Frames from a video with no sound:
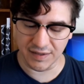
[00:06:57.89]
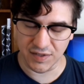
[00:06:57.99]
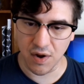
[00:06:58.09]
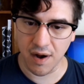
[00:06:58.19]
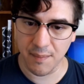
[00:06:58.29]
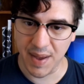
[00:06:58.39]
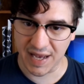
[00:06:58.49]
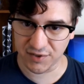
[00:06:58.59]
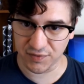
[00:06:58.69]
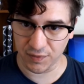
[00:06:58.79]
It's not
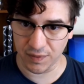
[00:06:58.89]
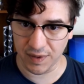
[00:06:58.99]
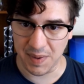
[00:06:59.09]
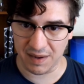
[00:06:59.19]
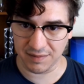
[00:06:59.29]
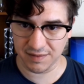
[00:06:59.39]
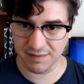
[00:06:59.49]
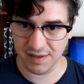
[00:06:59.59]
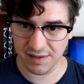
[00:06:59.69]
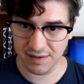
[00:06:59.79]
bashful about
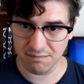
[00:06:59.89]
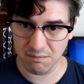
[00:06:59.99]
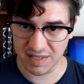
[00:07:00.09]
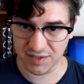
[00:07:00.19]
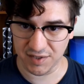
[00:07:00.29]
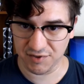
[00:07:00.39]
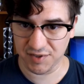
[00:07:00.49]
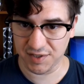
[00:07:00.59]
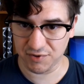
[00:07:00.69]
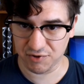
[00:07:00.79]
the
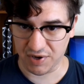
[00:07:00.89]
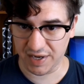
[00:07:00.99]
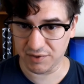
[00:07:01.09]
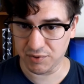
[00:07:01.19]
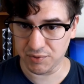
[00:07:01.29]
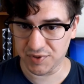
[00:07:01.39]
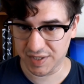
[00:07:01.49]
message that it's trying to